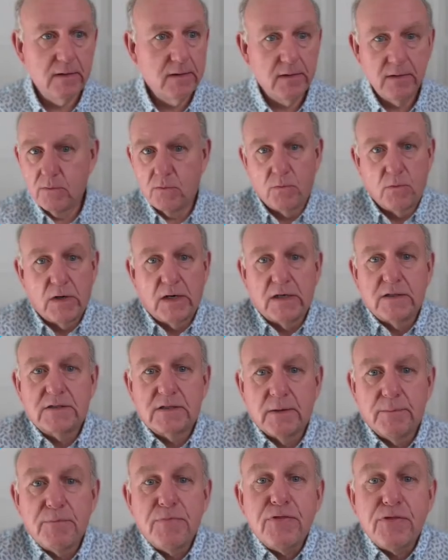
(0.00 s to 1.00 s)
What are
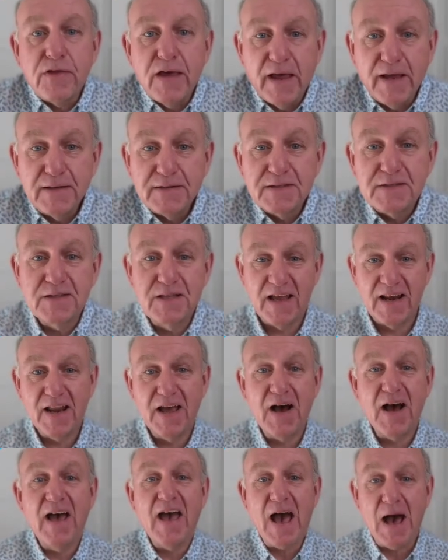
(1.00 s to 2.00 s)
some things that
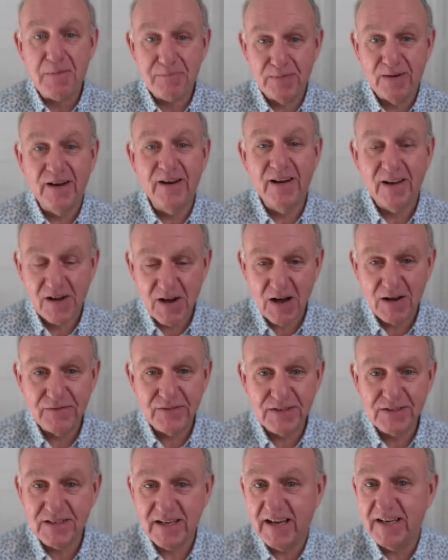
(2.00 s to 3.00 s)
happen in a
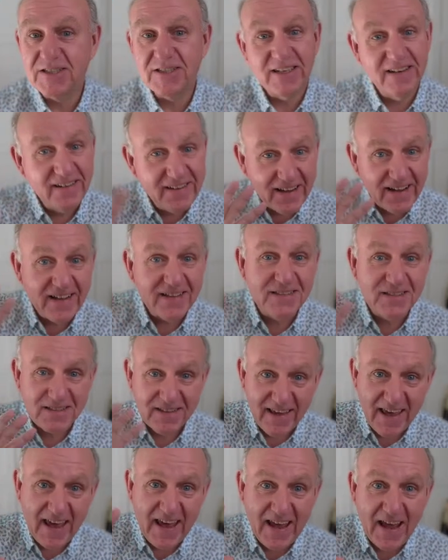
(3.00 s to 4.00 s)
conversation? It's,
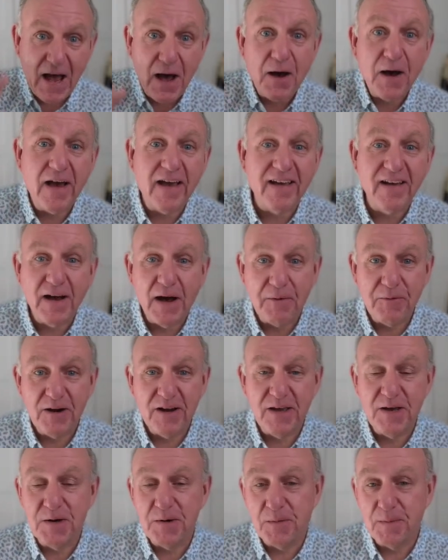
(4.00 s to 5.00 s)
hey, hi, how are
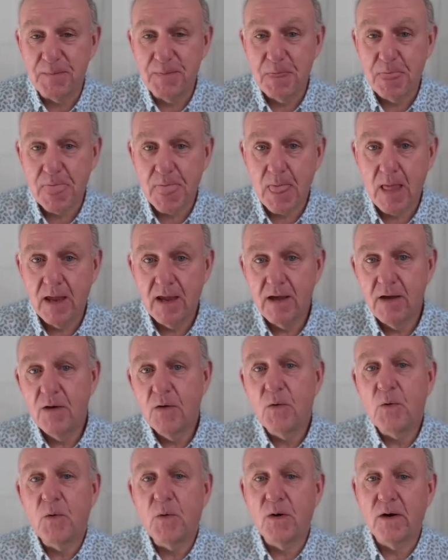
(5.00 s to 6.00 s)
you?
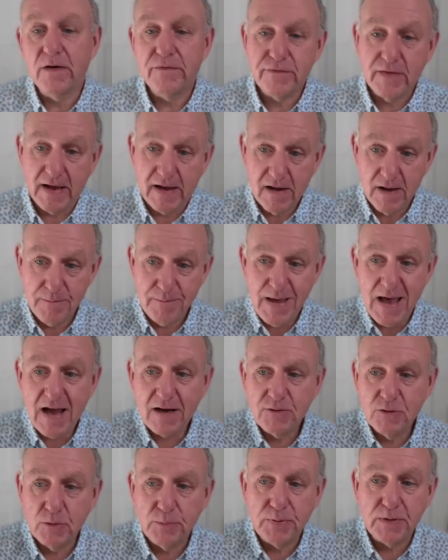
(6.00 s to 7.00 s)
Or if I come
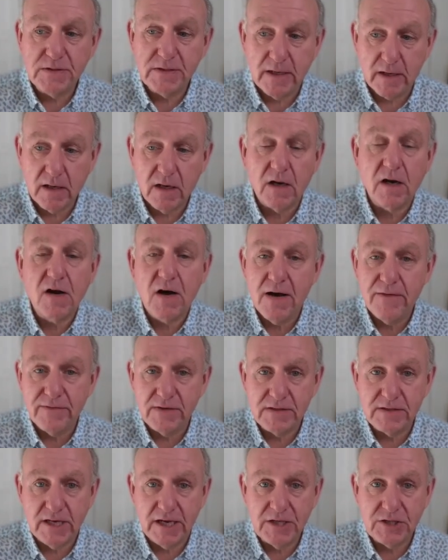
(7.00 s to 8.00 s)
back to a particular
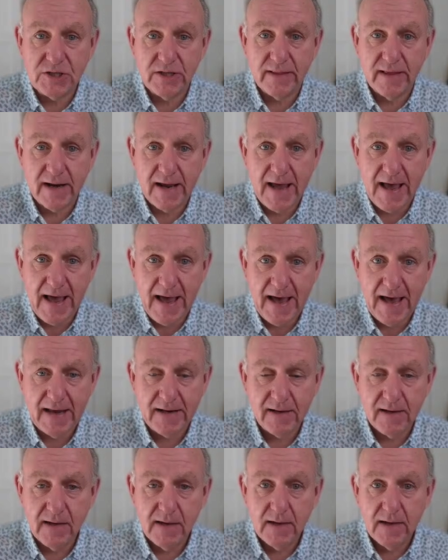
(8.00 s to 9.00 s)
conversation that I
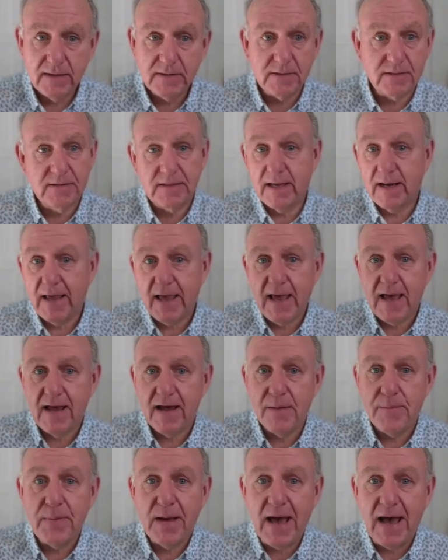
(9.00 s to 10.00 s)
had, just said, hey,
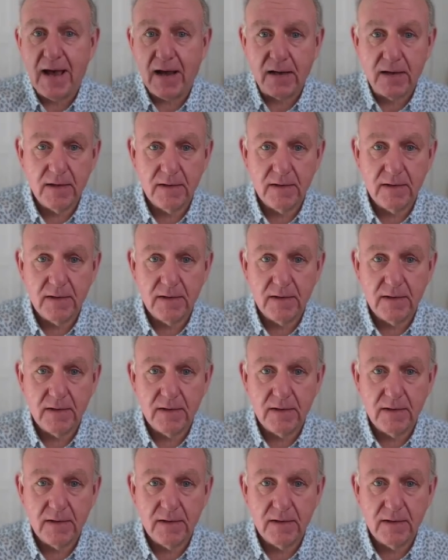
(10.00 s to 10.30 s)
I'm back.